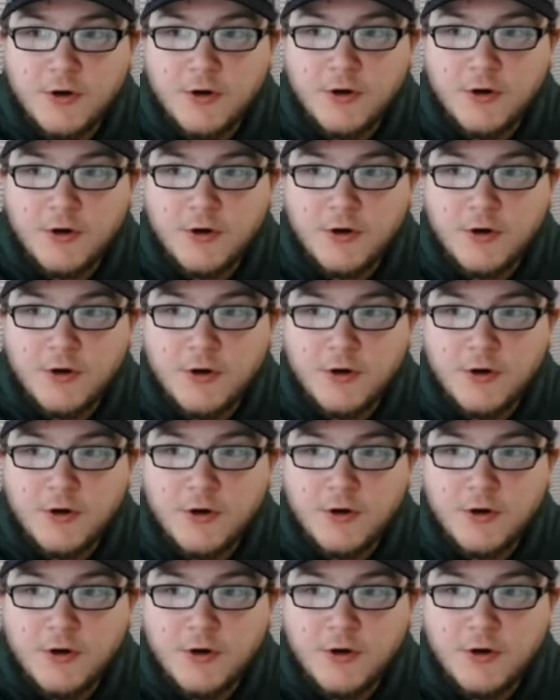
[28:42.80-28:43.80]
more minutes
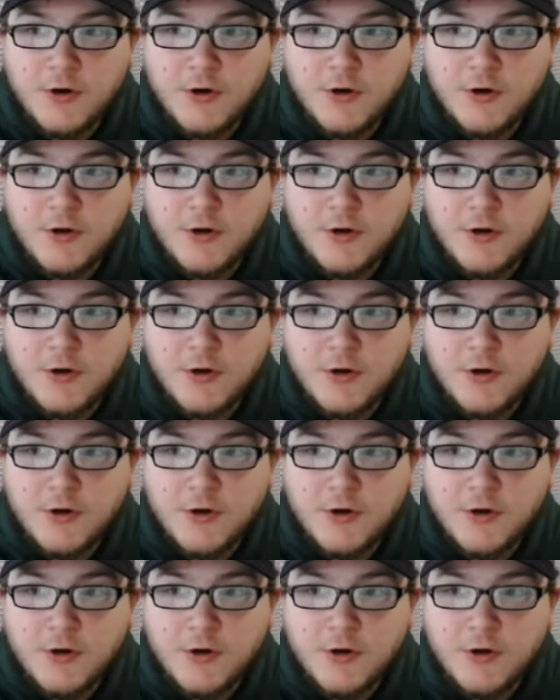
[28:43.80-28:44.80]
of yelling in me.
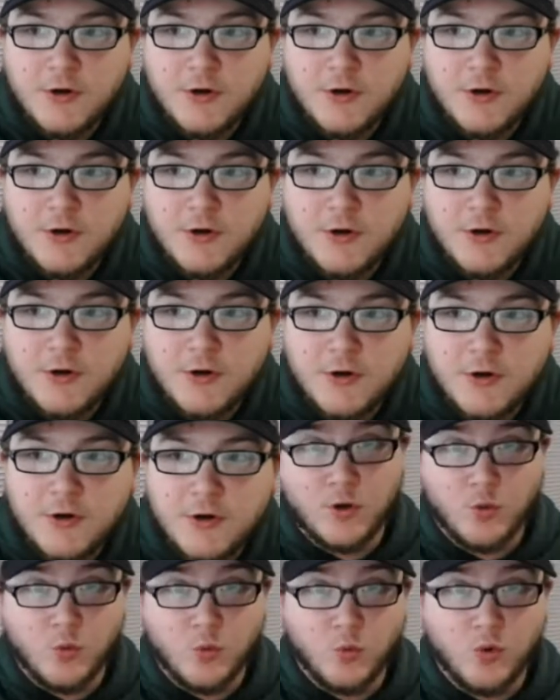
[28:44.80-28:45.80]
What in
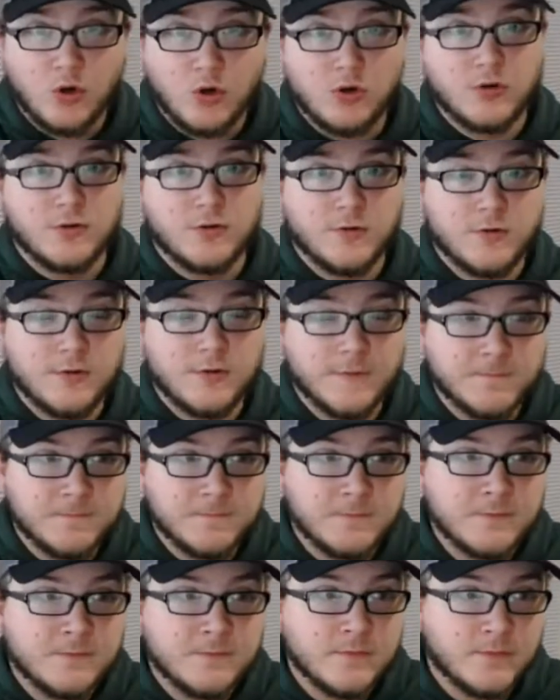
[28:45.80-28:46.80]
the world
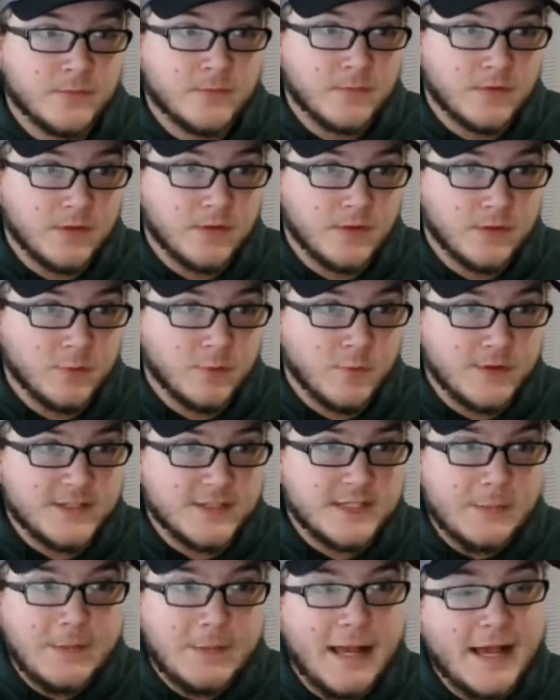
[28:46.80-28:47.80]
was
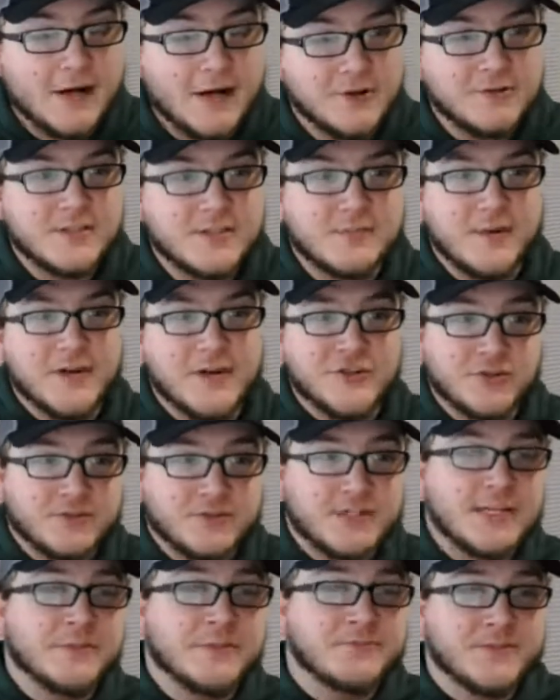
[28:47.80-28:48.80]
the Packers special
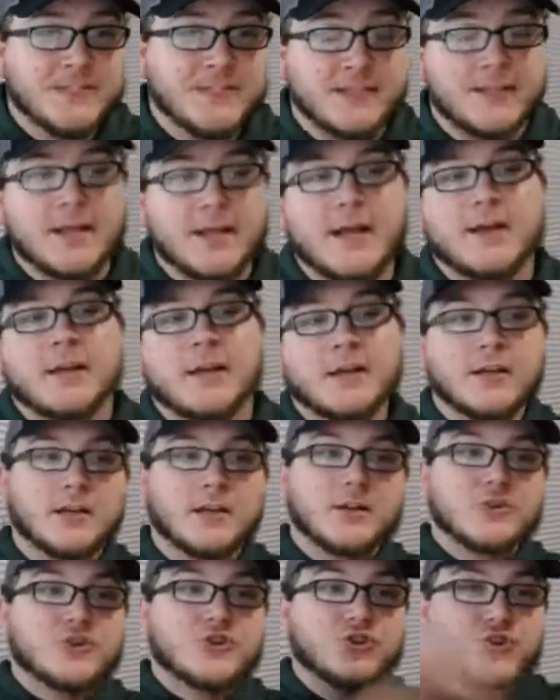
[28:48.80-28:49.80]
teams today?
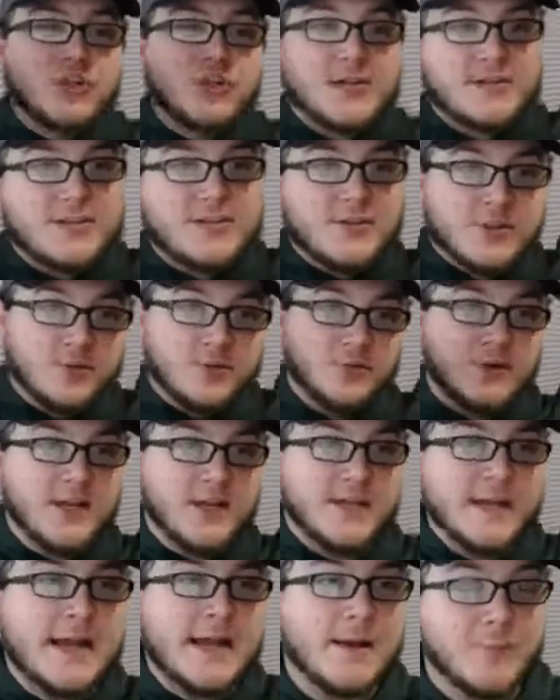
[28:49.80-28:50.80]
Just to
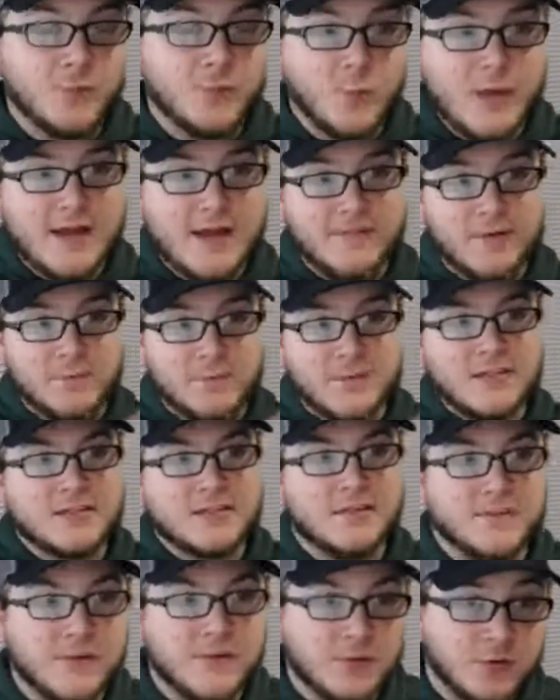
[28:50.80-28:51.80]
recap, we have a
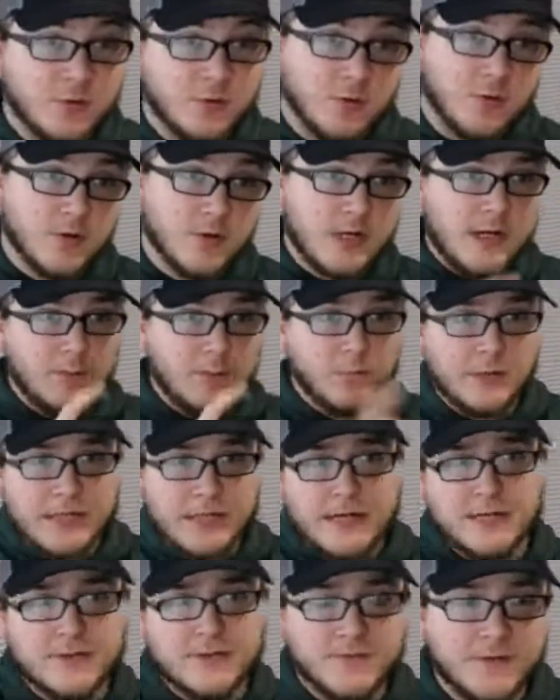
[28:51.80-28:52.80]
missed field goal, a
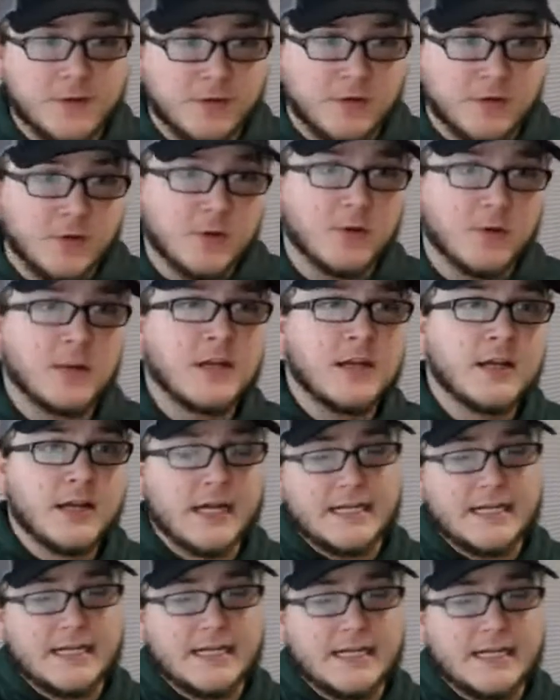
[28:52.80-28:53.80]
blocked field goal,
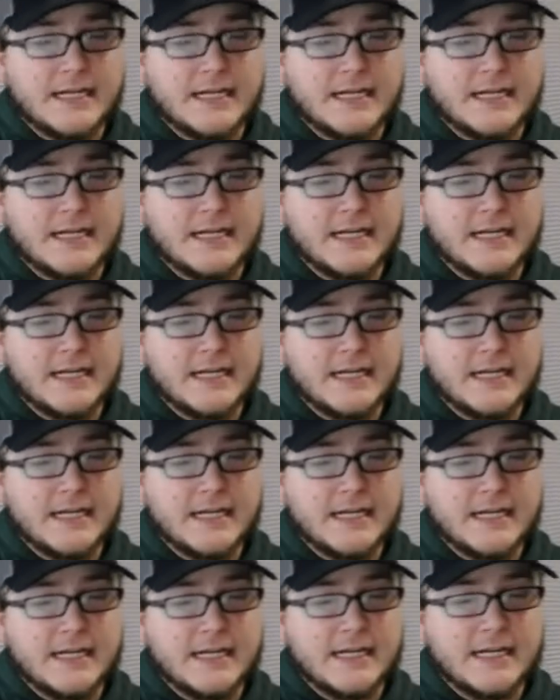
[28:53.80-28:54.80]
a terrible punt by
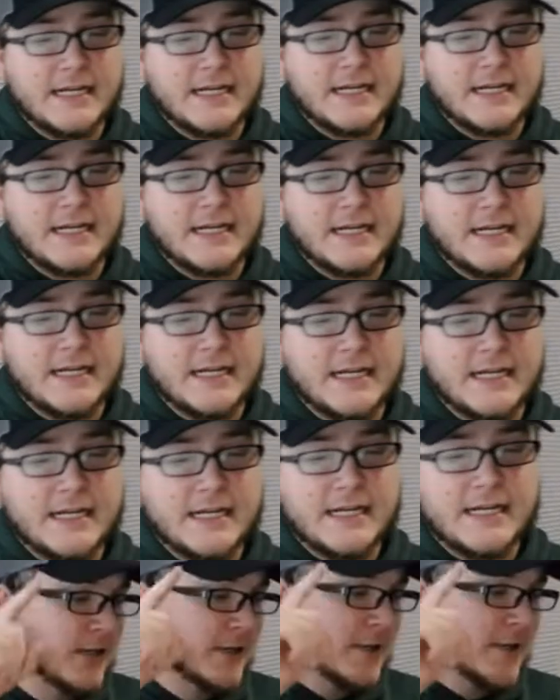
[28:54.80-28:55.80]
Corey Bojorquez,
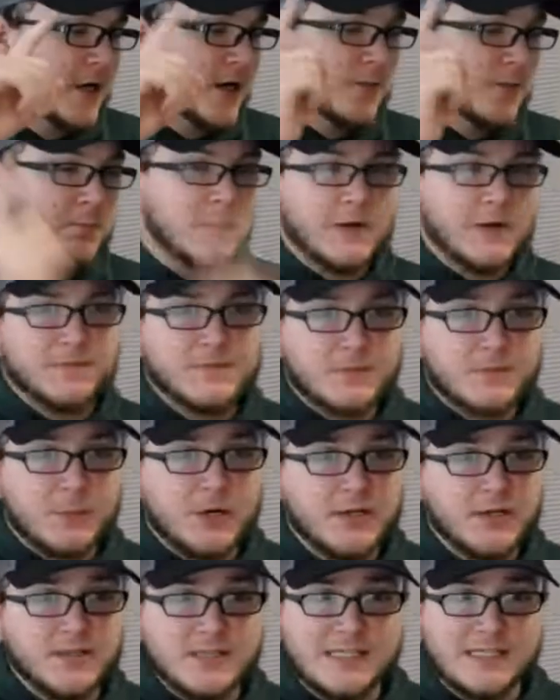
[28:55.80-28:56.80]
a muffed
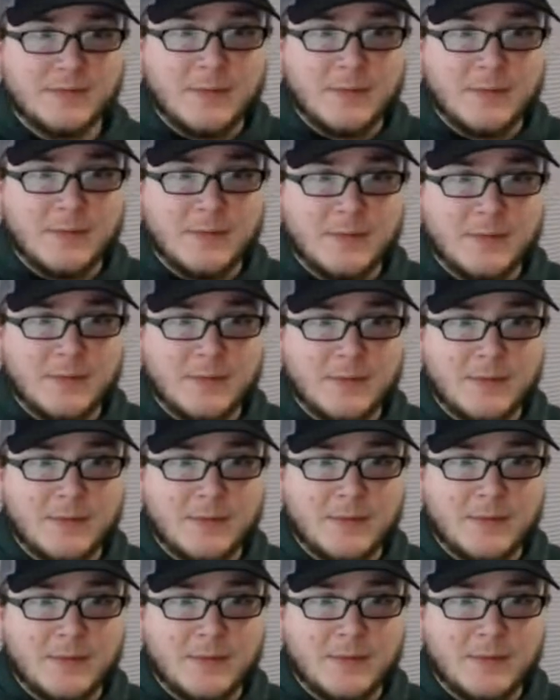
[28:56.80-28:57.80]
punt somehow by
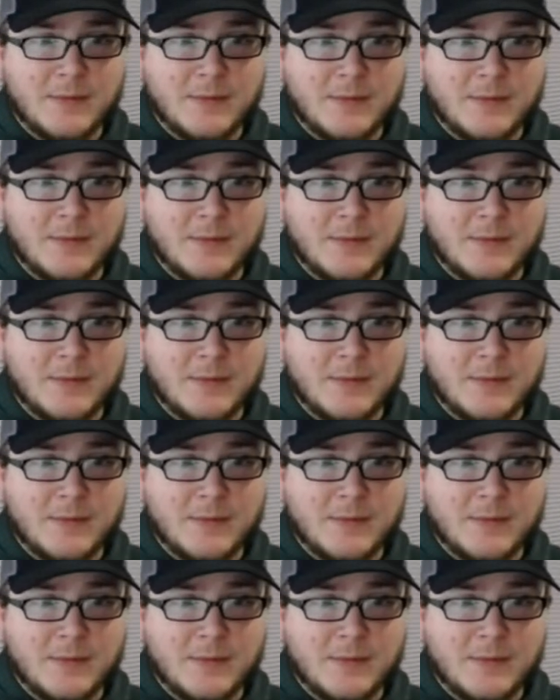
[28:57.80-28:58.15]
Malik Taylor,